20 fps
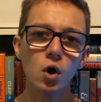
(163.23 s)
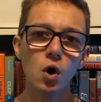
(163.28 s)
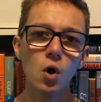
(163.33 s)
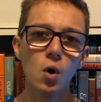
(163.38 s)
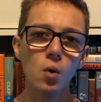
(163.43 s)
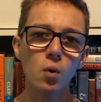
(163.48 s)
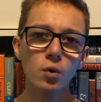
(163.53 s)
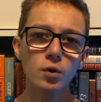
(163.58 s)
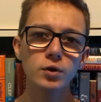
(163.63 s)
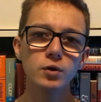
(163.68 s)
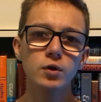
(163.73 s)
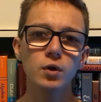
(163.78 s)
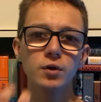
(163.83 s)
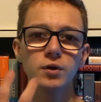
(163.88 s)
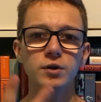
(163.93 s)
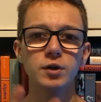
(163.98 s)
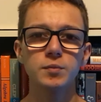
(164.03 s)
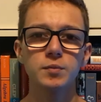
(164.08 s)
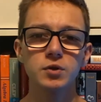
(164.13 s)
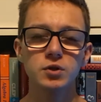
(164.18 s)
or you go to
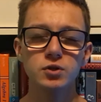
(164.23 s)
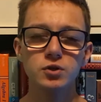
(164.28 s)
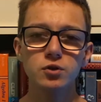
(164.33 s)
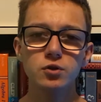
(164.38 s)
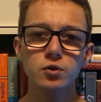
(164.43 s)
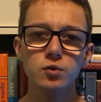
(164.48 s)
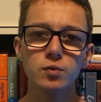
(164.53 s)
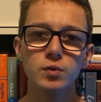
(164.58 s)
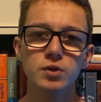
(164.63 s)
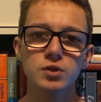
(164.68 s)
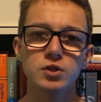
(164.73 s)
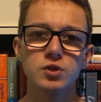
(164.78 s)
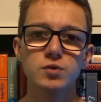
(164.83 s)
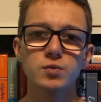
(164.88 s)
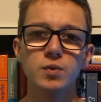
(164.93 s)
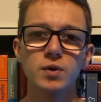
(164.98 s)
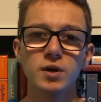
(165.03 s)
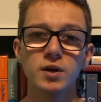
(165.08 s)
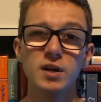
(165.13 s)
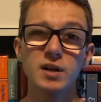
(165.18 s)
number 2, which is where